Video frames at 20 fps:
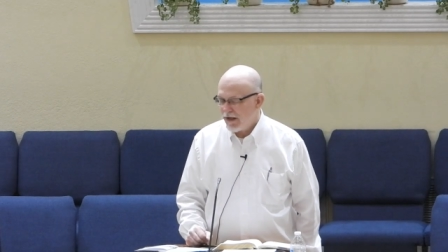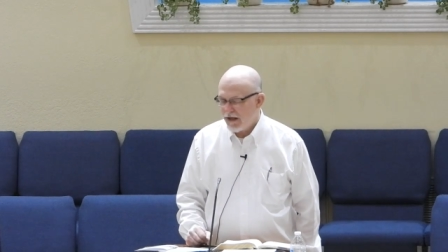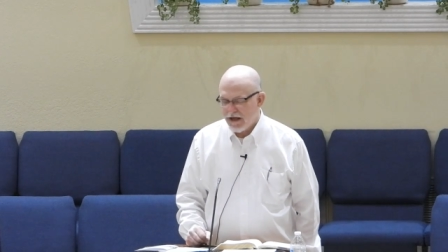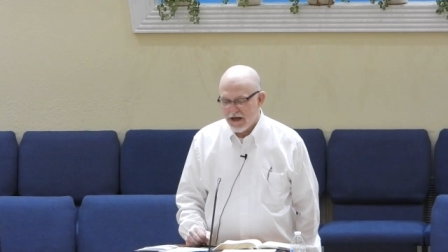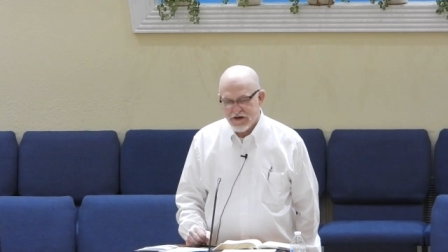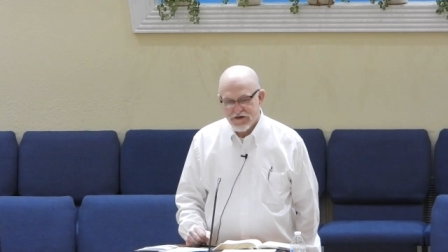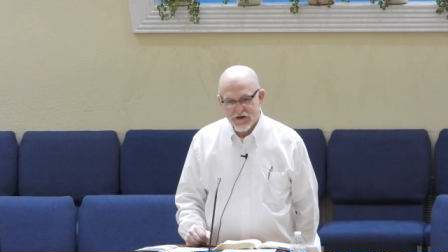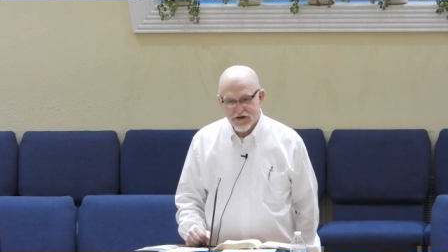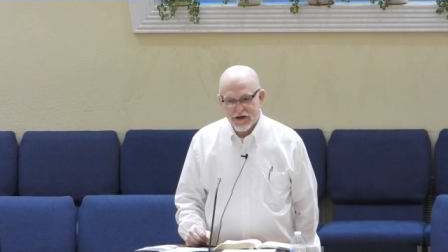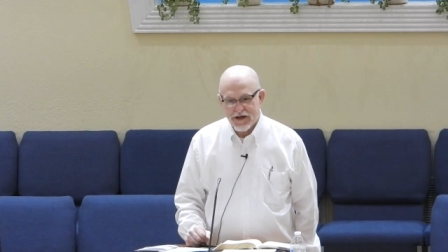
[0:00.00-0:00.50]

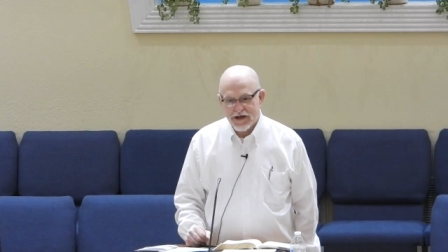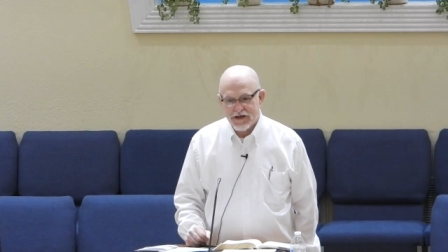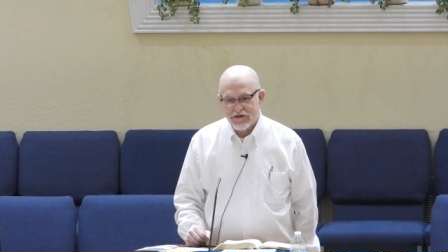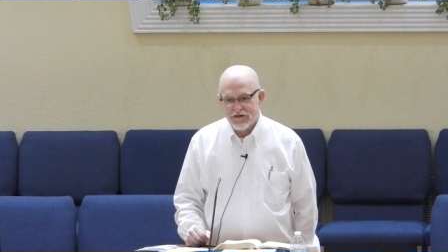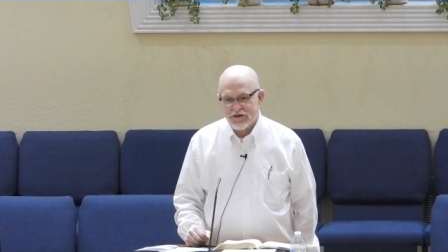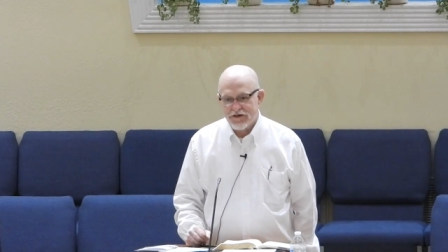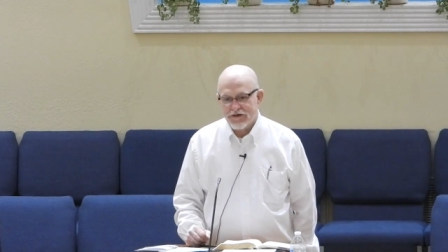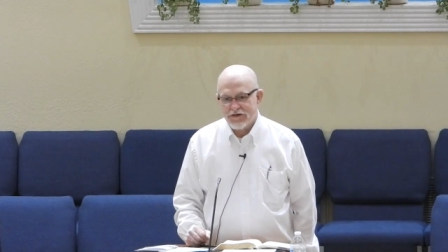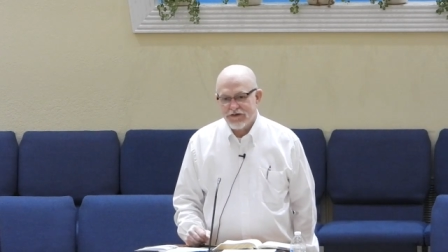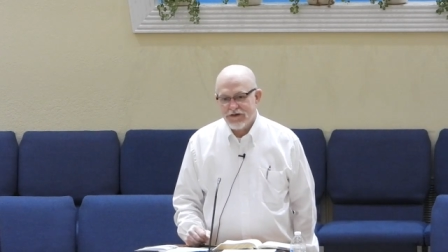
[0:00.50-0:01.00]
He's
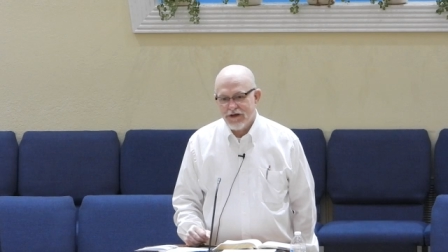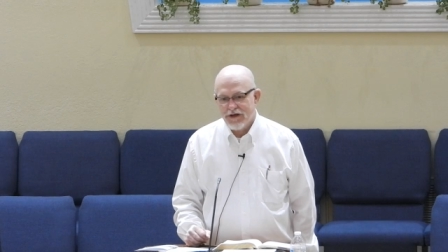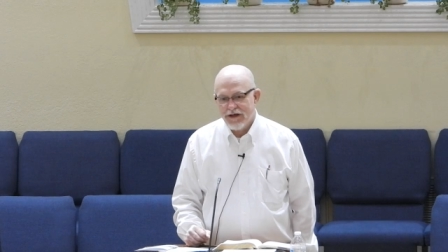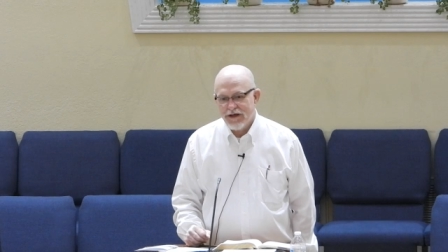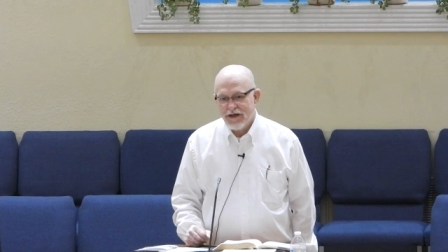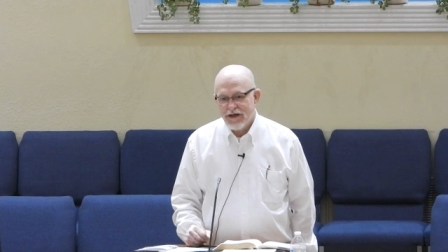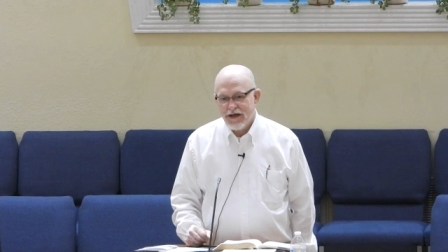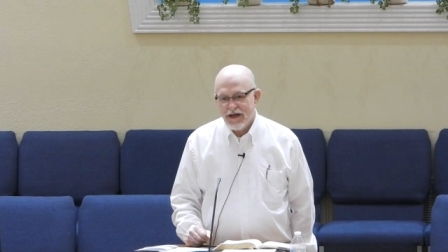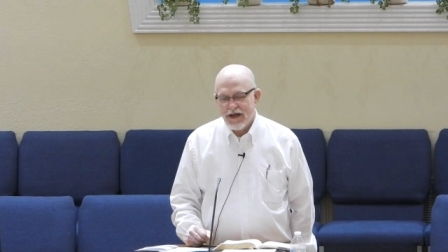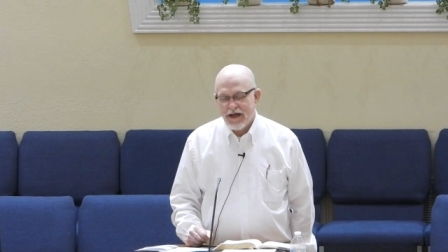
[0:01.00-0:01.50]
against us.
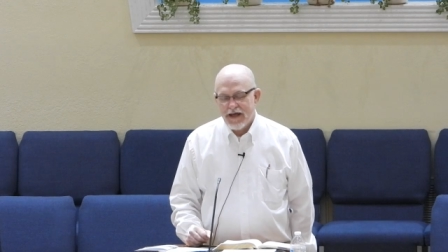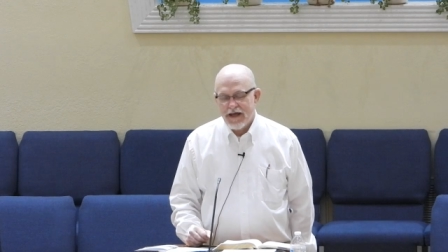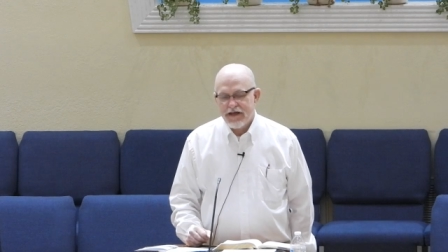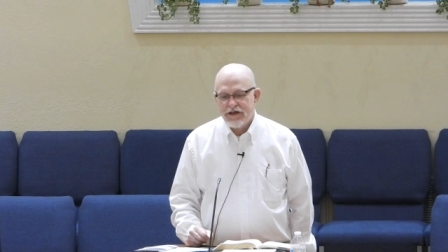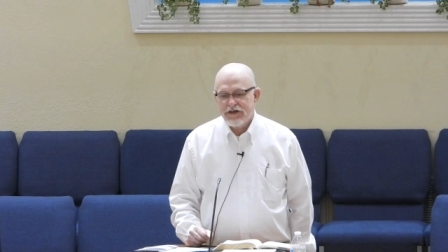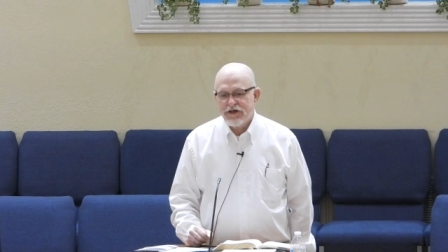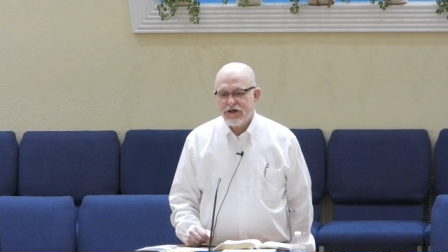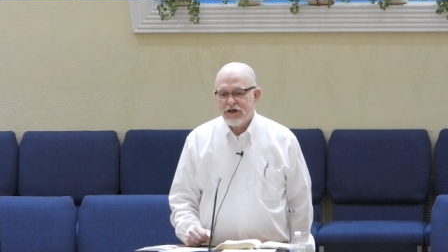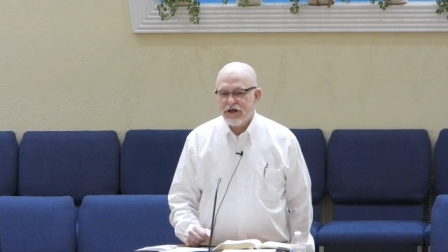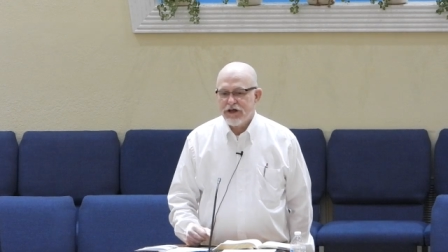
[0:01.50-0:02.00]

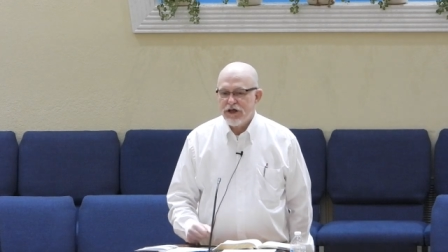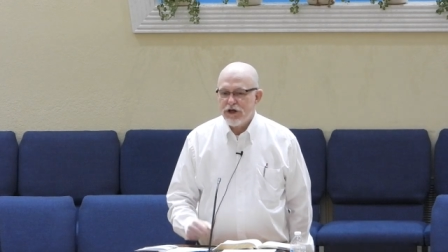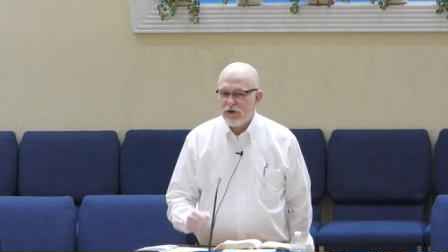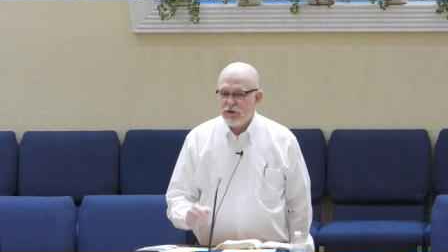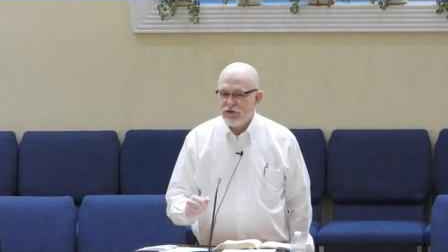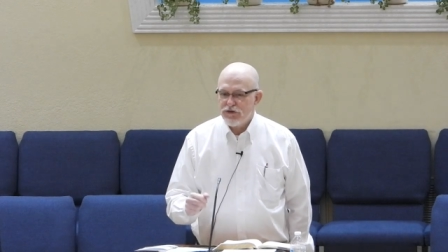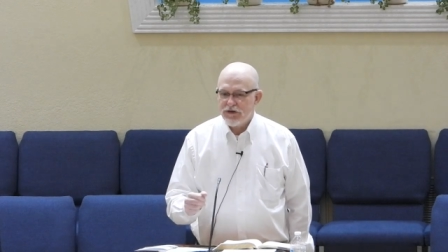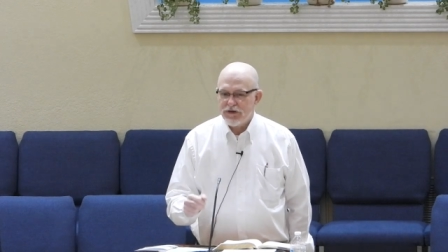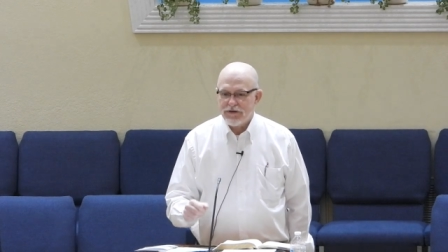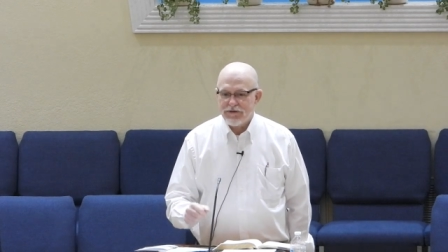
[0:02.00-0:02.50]
He's going to
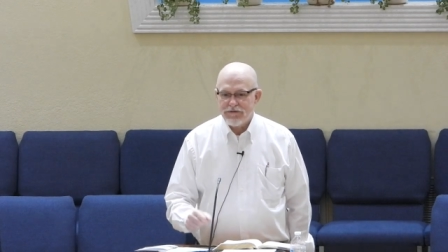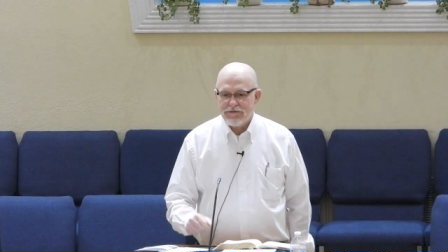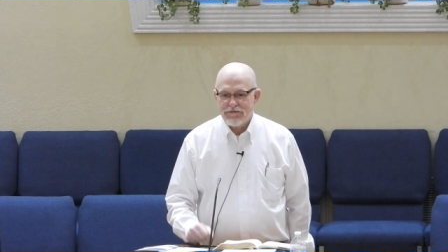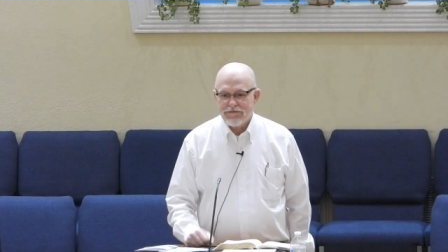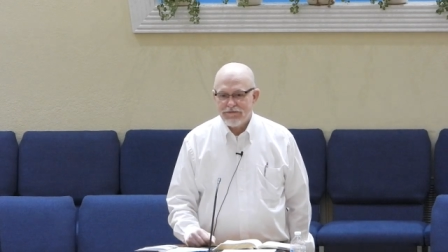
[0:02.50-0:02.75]
use it